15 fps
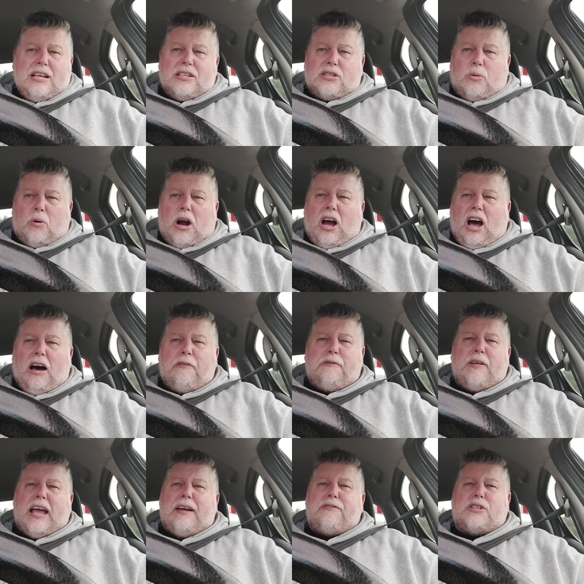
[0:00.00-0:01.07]
So we're hot
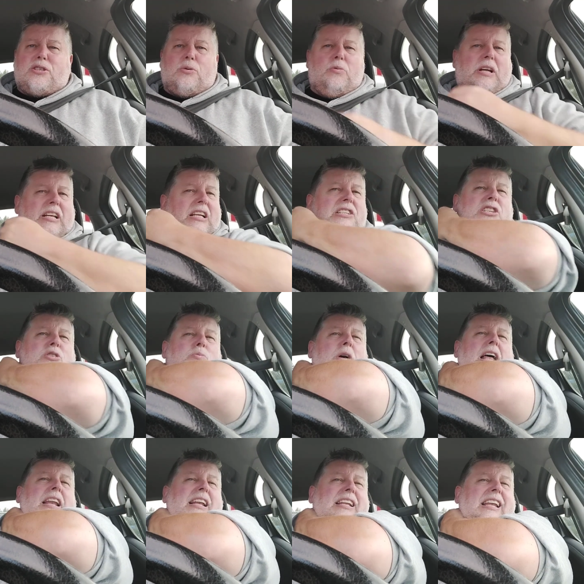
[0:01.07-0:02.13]
favourites to win this as
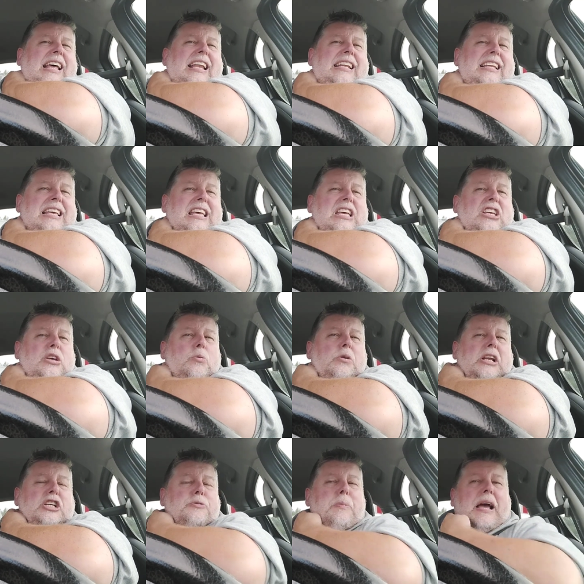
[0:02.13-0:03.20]
well. And you
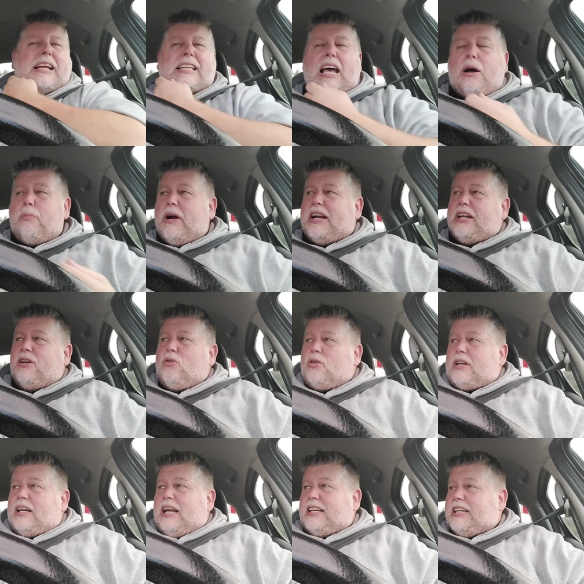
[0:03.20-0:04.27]
would expect that where you're
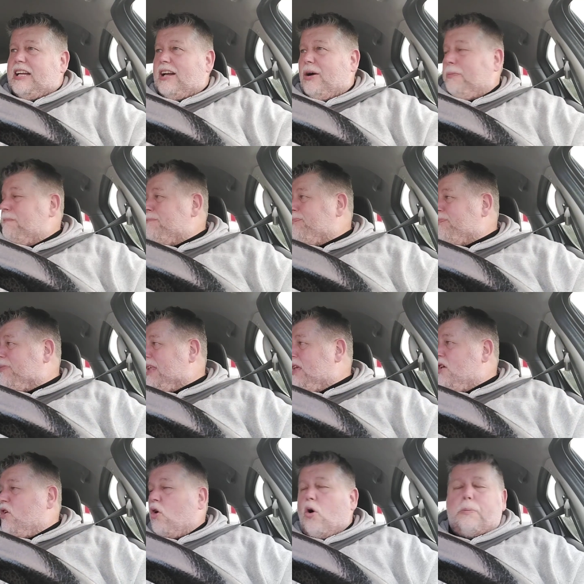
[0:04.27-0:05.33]
looking at, you know,
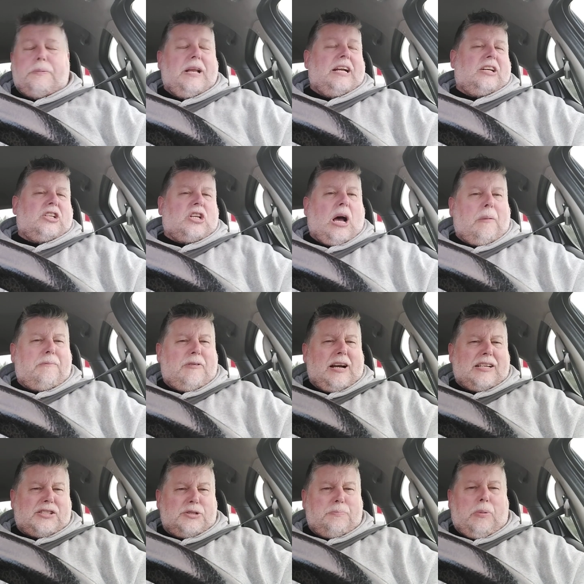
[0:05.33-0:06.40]
up near the top
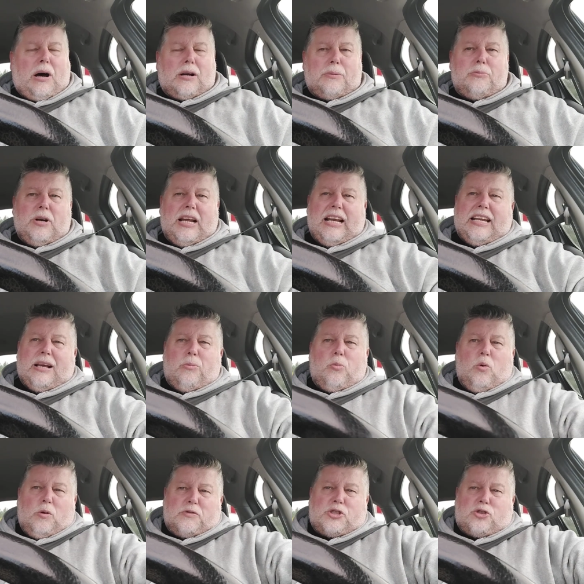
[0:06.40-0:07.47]
versus bottom, really, and
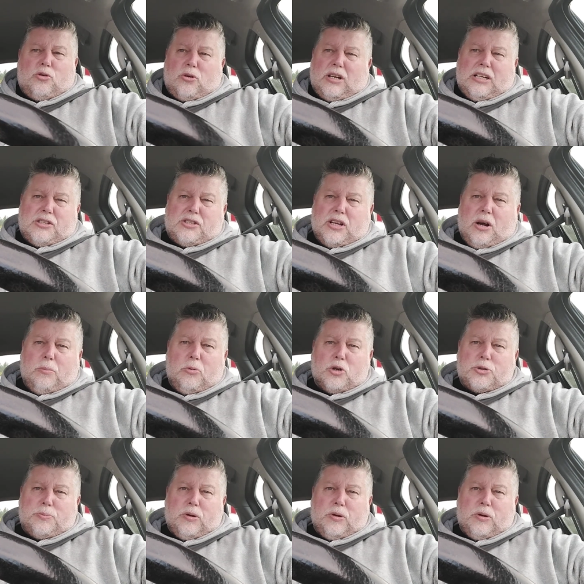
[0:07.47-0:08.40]
Wolves struggling so much.